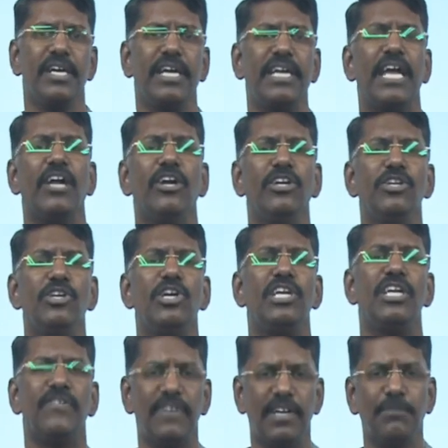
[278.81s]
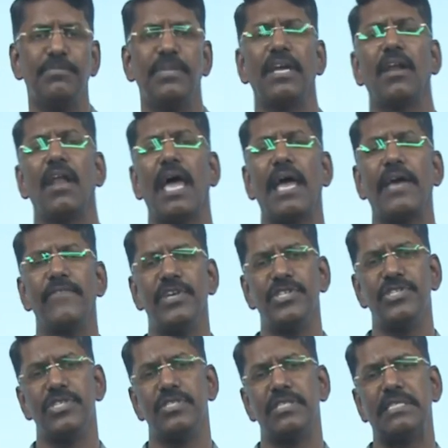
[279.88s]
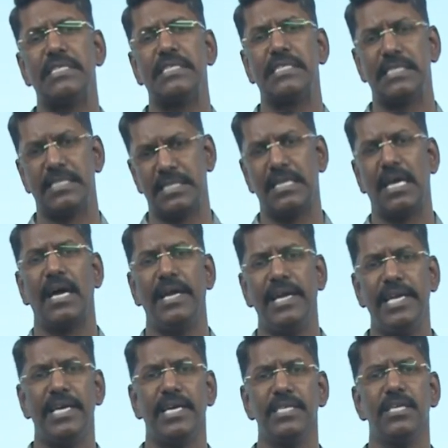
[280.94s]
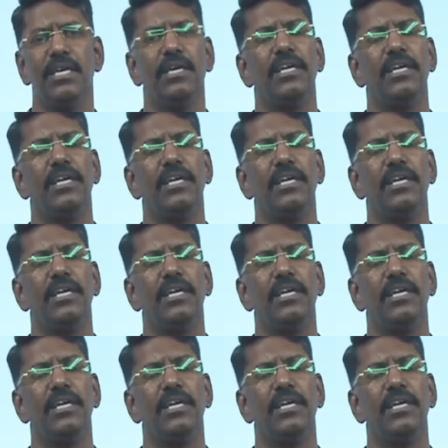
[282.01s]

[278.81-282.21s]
in order to develop their languages and the ideas